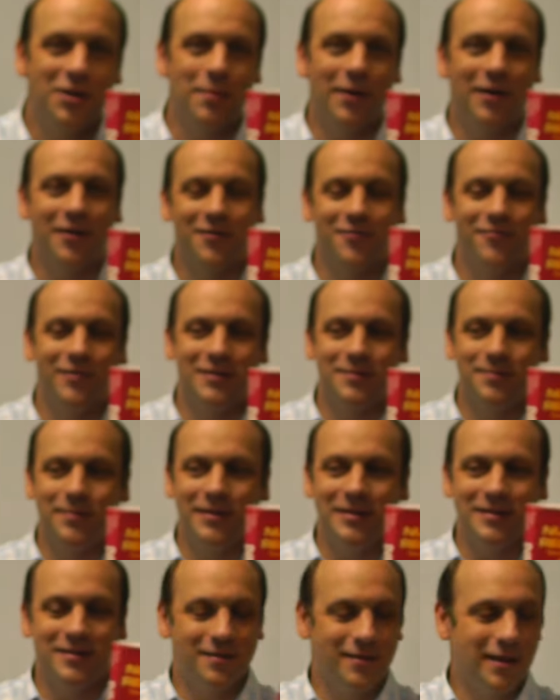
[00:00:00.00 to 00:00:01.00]
Numerical
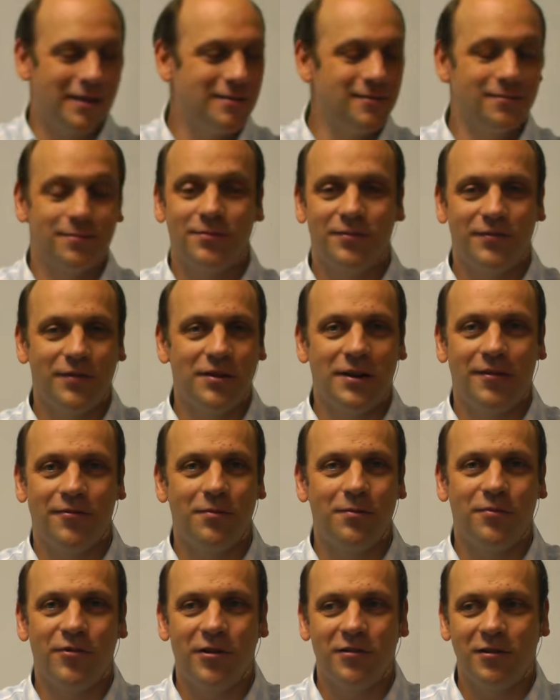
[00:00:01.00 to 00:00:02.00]
Recipes. There's for
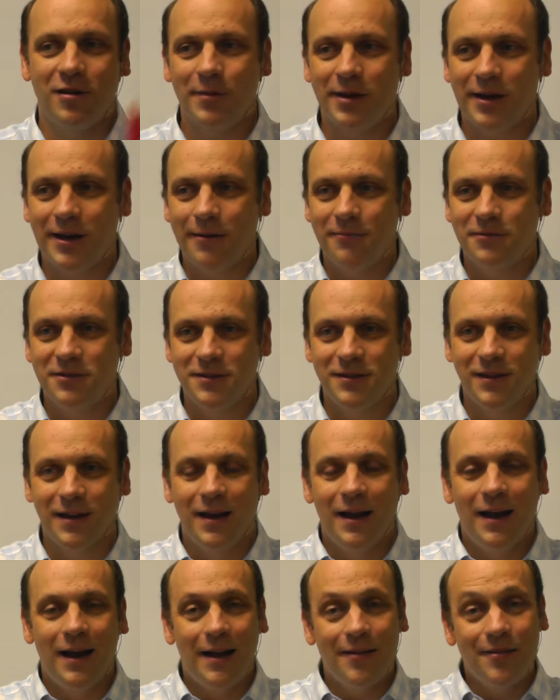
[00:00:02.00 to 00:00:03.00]
different programming languages.
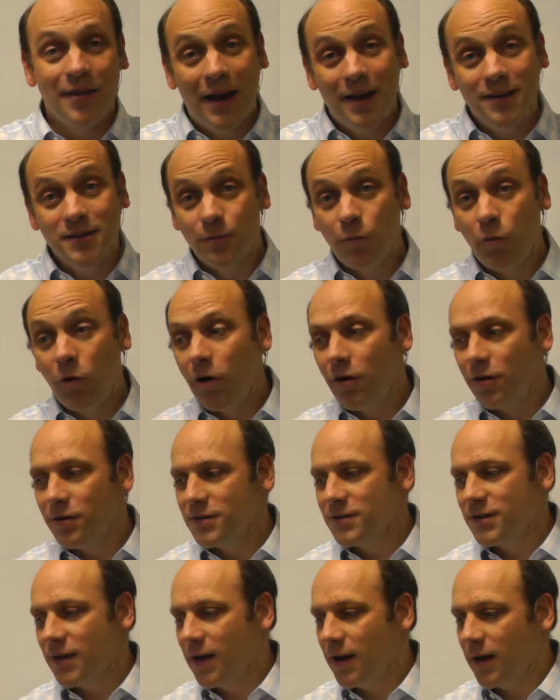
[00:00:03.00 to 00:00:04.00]
And that's
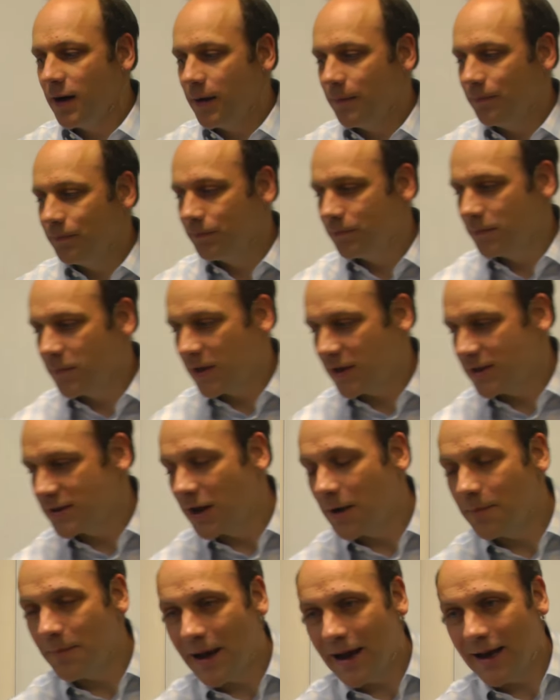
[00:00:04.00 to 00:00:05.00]
what things
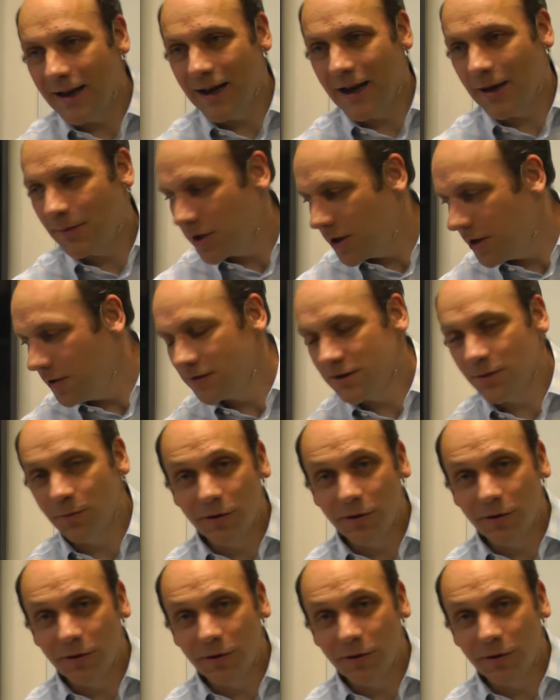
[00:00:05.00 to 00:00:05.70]
like MATLAB use.